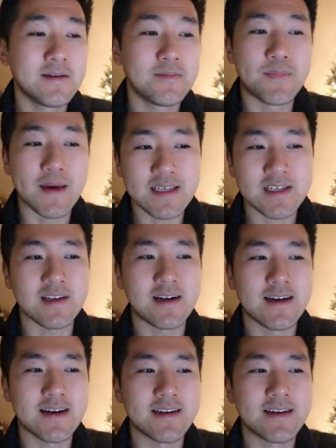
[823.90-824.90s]

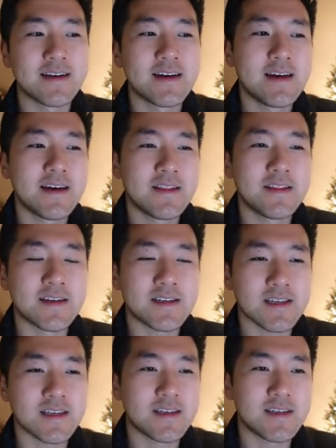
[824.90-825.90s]
Baseline,
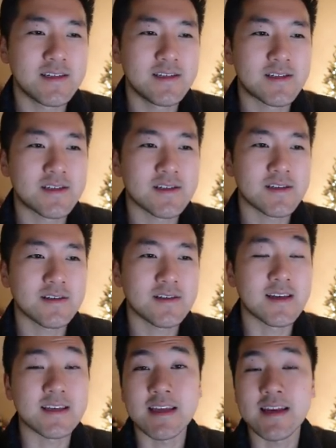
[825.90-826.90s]

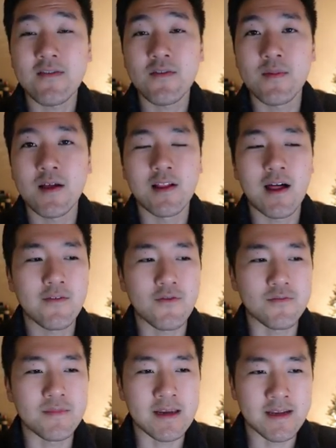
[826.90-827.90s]
it can have a lot of
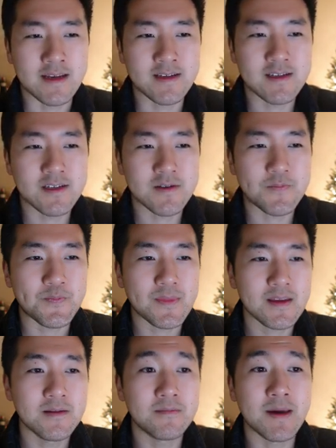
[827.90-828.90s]
different meanings.
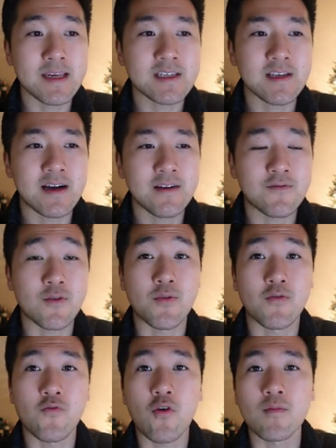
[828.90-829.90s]
Baseline for
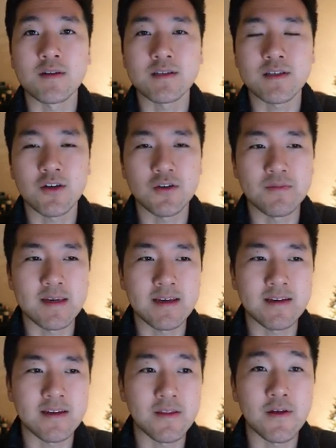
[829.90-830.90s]
performance could
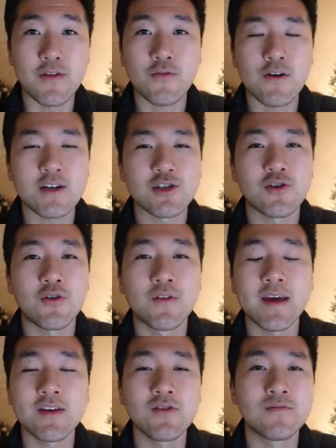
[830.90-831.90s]
mean the threshold
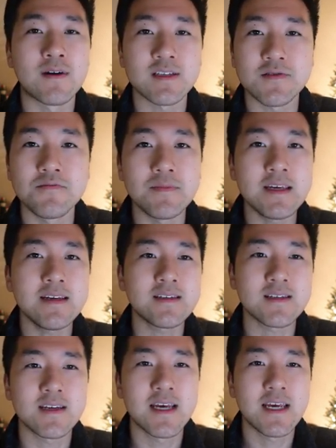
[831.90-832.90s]
that you must
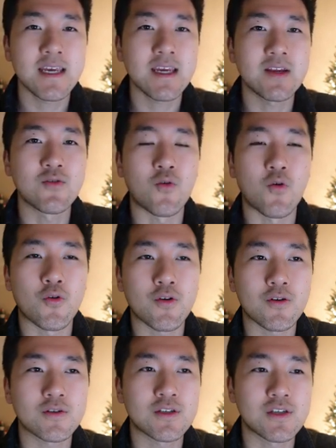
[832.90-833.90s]
meet in
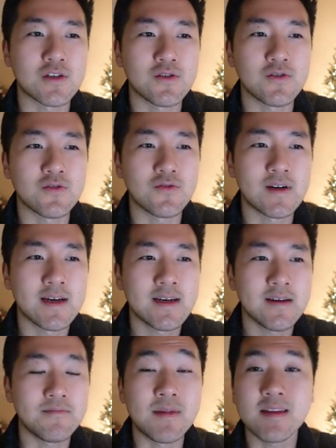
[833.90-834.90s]
order to
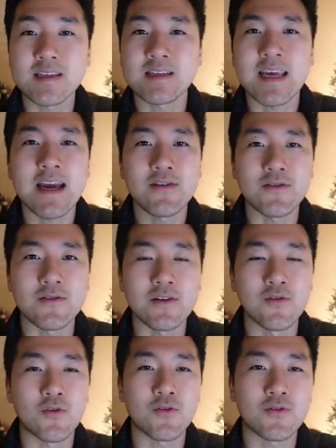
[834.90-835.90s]
meet the standard, in
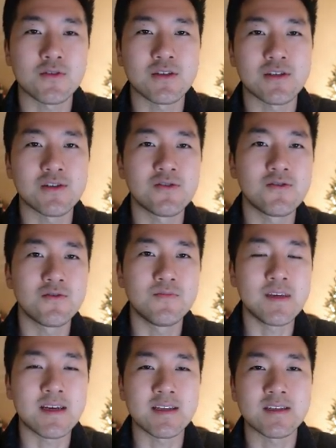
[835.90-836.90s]
order to
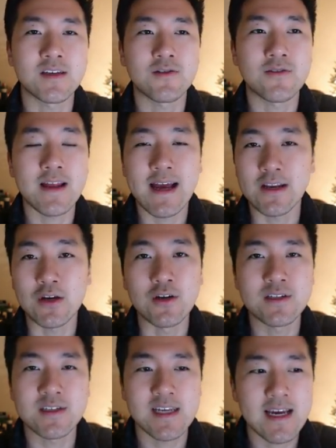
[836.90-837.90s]
be considered at
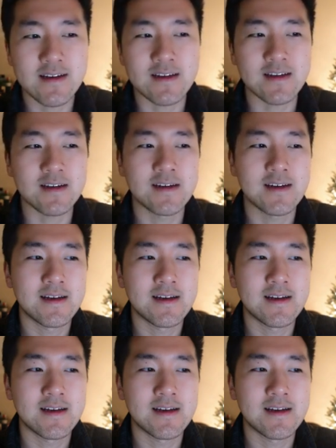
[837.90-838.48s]
good standing.